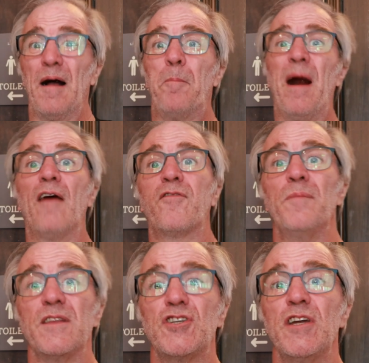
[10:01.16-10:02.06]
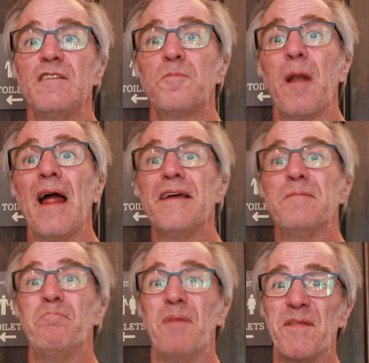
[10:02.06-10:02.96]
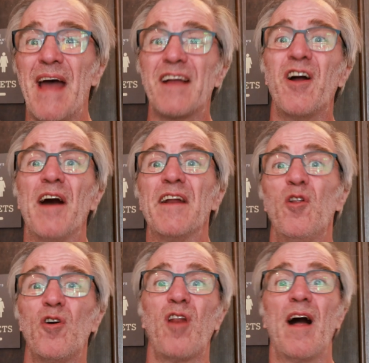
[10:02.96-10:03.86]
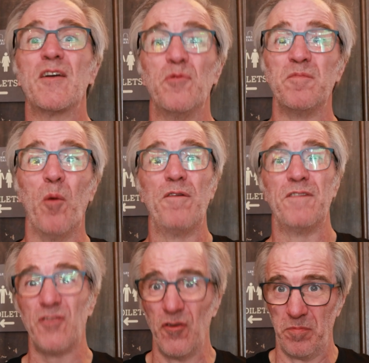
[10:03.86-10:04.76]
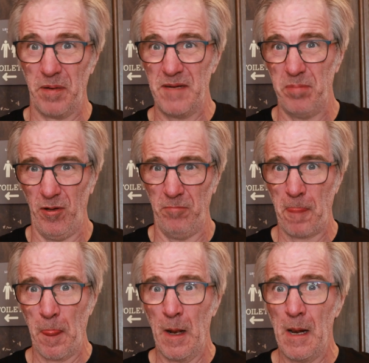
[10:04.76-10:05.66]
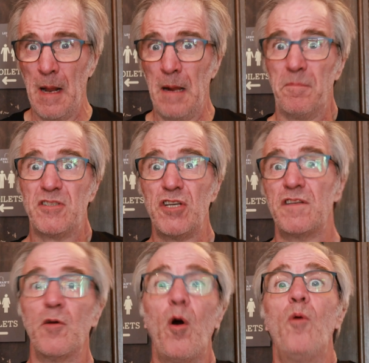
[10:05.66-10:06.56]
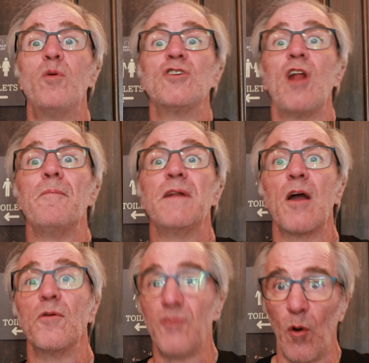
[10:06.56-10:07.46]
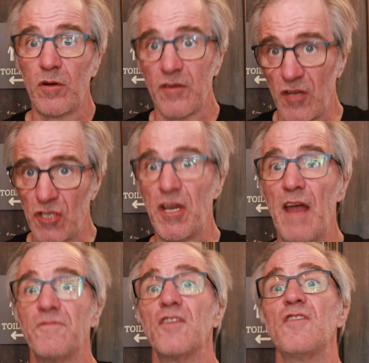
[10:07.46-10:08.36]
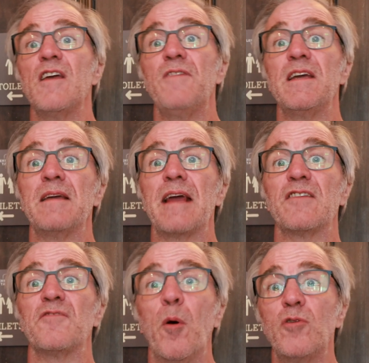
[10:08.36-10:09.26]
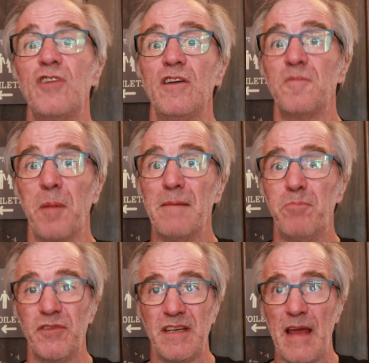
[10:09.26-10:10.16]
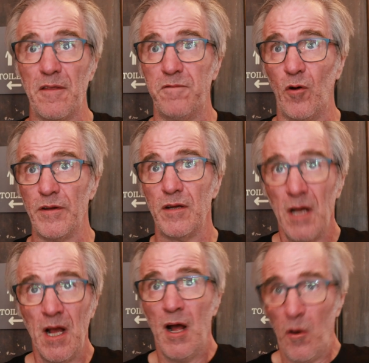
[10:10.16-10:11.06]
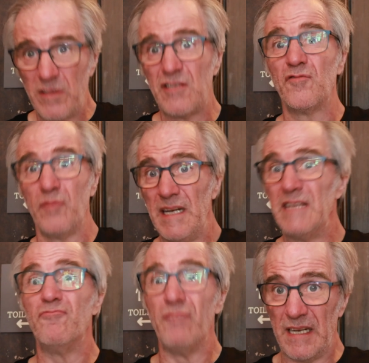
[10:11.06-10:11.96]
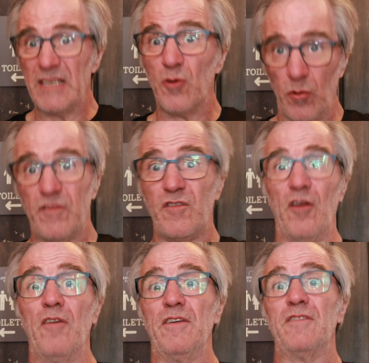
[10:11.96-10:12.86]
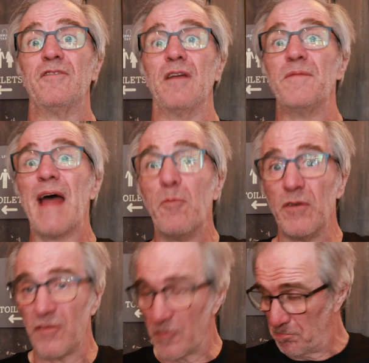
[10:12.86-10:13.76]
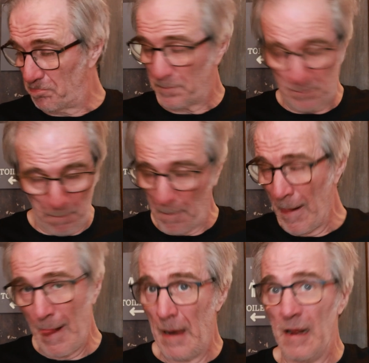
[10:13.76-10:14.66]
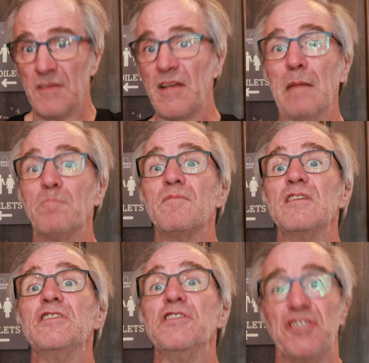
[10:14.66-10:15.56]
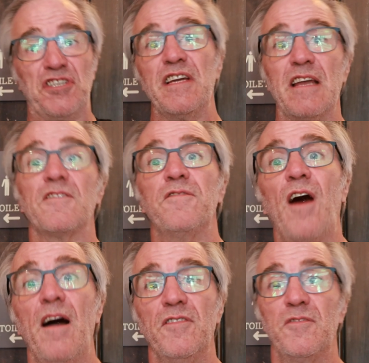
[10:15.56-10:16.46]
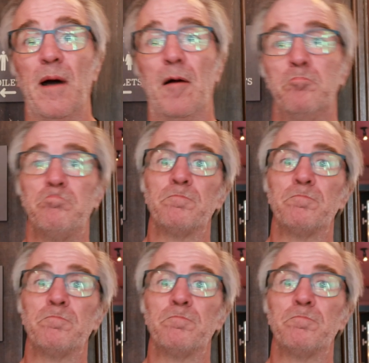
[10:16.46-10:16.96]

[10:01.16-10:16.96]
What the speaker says: apart from the cheese plate, but that kind of looked like it was more for 2 people. But she said, oh, would you like me to go and talk to the chef to see if he can get a small cheese plate put together for you? Which is really, really good service. So that was, so she gets a 5 as well.